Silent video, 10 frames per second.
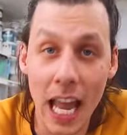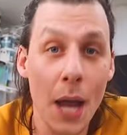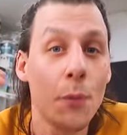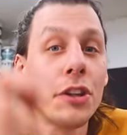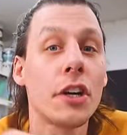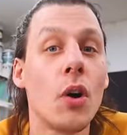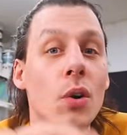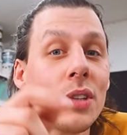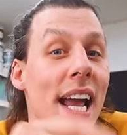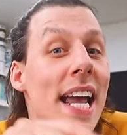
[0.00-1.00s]
And with the
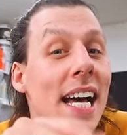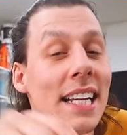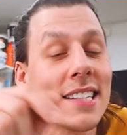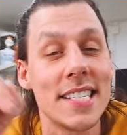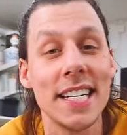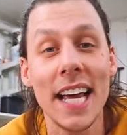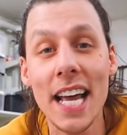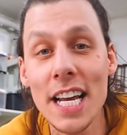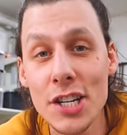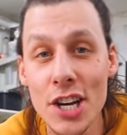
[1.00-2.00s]
code ALCH,
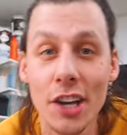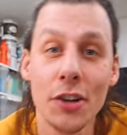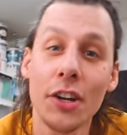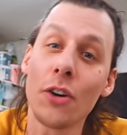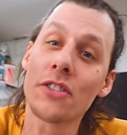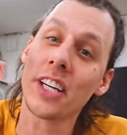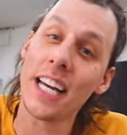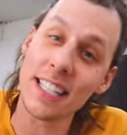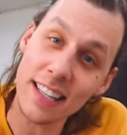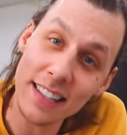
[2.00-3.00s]
you can also
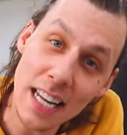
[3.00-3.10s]
get